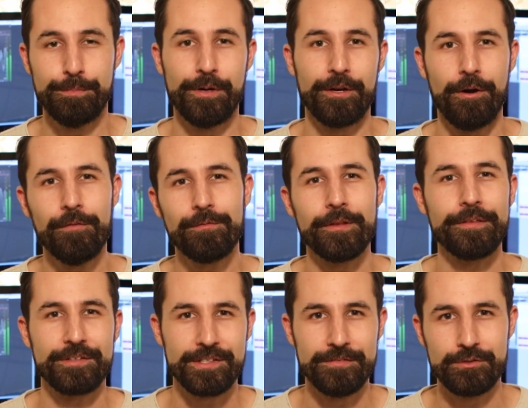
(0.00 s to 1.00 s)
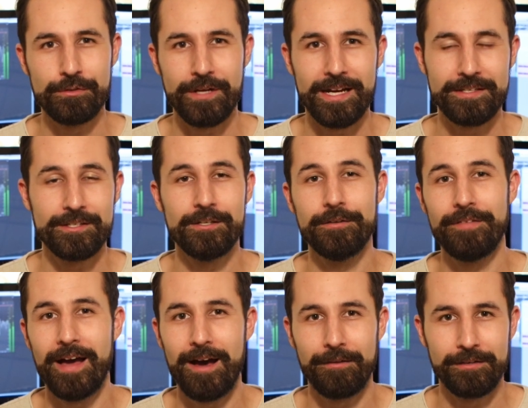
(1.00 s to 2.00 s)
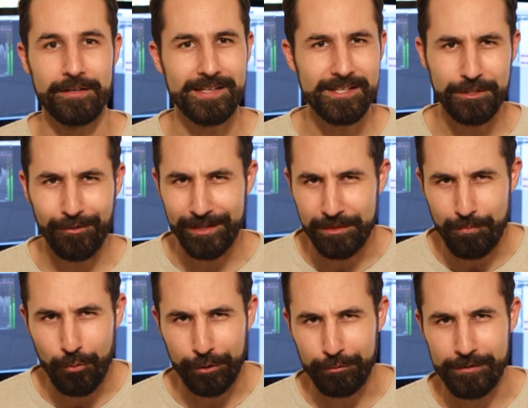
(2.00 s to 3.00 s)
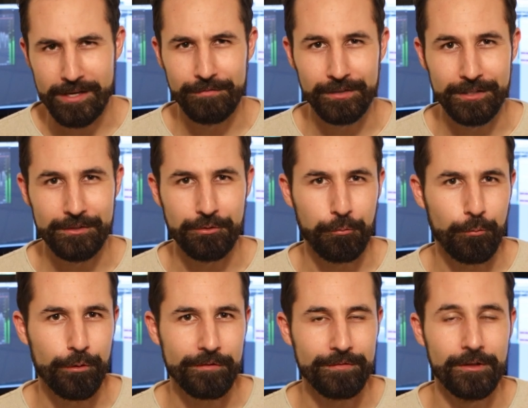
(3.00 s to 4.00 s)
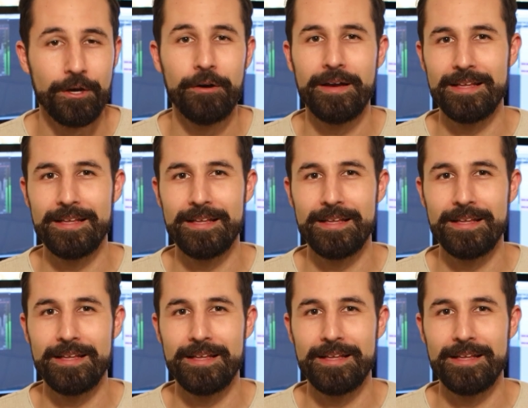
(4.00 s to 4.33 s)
but hopefully this gives you an idea of how to integrate them more creatively in your workflow